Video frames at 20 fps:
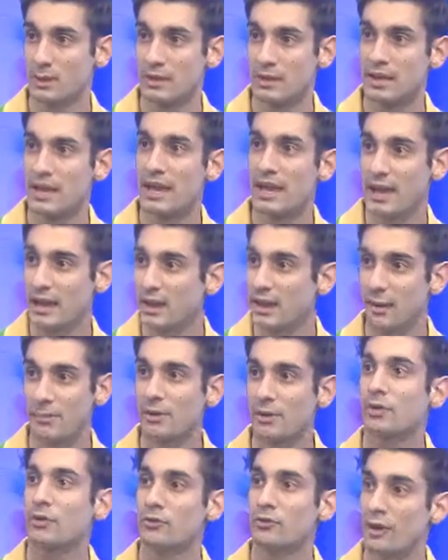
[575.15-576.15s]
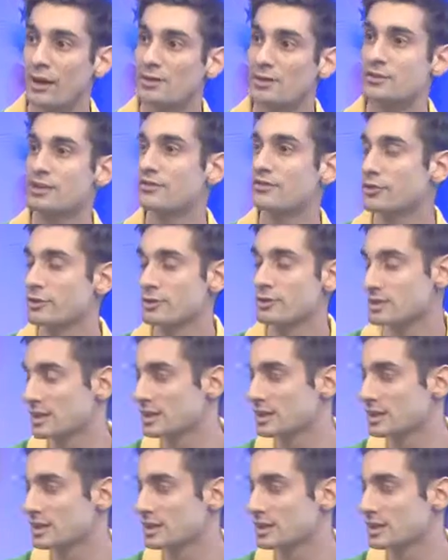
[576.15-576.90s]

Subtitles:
I mean, he had a couple of good runs, of course,